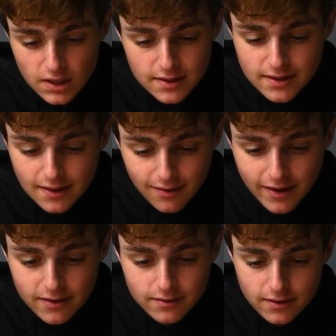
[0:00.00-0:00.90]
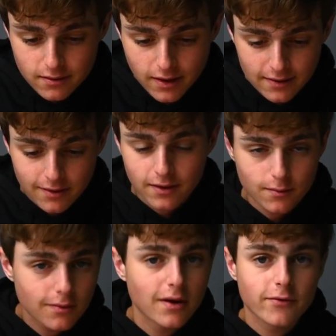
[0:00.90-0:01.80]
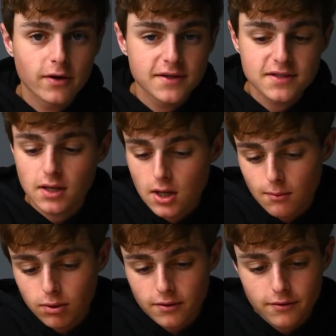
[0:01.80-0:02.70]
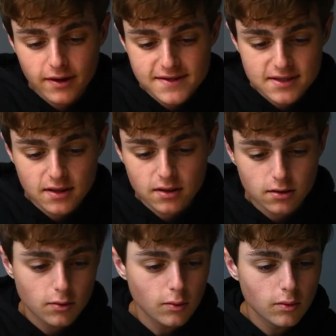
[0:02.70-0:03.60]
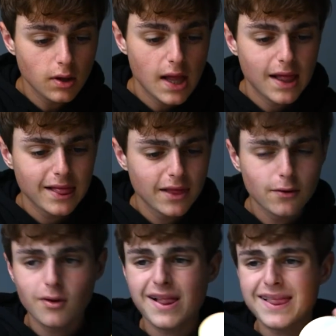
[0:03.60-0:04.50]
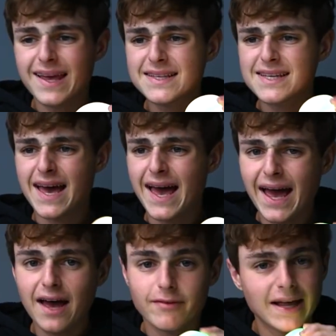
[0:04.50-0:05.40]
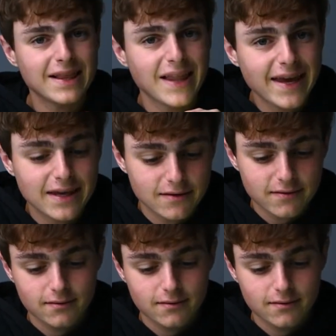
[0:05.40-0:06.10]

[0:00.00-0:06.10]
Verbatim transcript: need a light, need a night light, whatever it is, put on your nightstand. Cool little light to have, I like it.